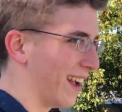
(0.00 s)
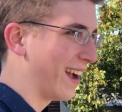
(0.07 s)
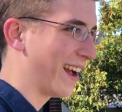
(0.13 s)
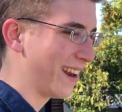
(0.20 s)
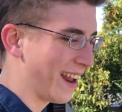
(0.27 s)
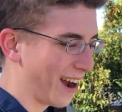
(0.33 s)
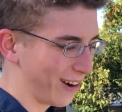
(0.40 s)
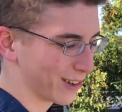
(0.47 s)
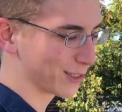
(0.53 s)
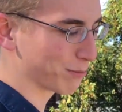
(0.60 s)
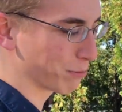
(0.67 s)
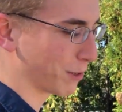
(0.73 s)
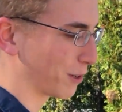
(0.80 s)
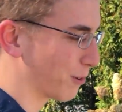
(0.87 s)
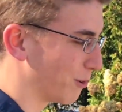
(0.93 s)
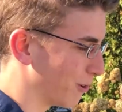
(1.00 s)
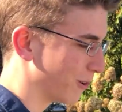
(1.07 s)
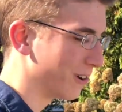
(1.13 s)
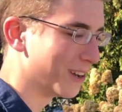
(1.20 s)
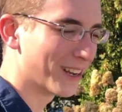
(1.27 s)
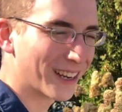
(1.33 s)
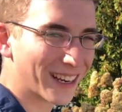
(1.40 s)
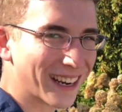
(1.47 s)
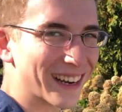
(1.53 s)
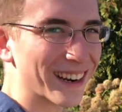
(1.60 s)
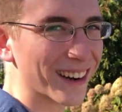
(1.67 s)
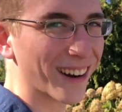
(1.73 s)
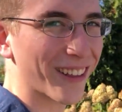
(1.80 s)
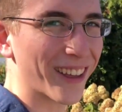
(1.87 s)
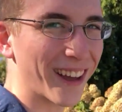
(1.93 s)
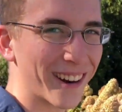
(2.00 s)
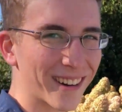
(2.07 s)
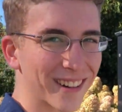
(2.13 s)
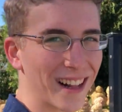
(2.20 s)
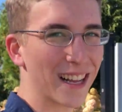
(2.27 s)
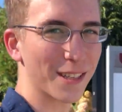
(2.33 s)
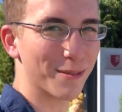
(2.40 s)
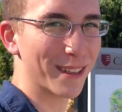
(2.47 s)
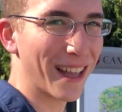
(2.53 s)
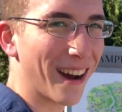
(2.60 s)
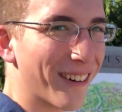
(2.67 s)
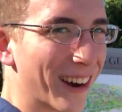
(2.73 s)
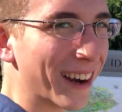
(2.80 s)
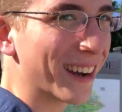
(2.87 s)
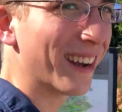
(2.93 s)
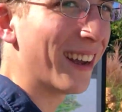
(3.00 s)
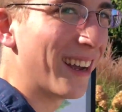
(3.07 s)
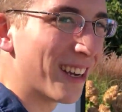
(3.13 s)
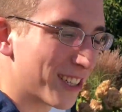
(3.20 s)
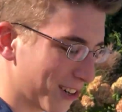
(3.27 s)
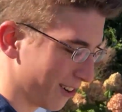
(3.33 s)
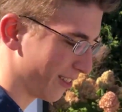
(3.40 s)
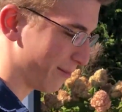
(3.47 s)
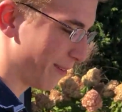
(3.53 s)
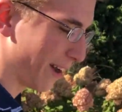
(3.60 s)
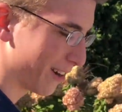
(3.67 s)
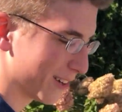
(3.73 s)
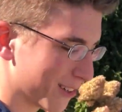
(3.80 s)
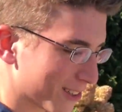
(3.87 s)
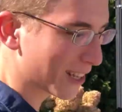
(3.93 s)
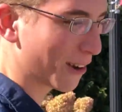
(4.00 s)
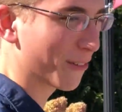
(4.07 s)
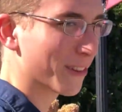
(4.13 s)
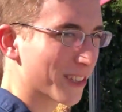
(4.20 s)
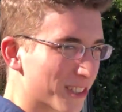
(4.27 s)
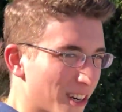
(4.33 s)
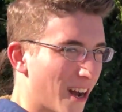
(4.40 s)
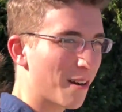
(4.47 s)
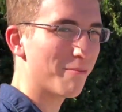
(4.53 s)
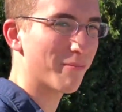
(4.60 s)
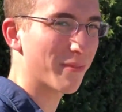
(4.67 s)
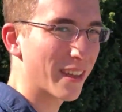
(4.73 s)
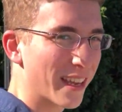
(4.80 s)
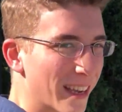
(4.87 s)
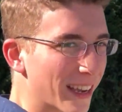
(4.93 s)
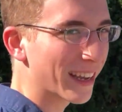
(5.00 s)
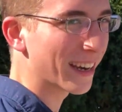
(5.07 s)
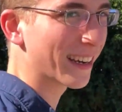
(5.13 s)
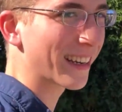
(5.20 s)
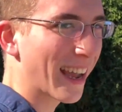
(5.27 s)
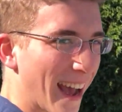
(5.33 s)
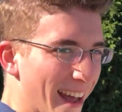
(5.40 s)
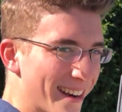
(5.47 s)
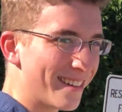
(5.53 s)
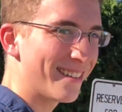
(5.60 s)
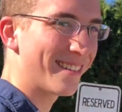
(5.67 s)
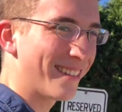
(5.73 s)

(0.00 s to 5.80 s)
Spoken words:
and now it's pretty cool getting to know the underclassmen that way, showing them how to do stuff in the shop and in CAD.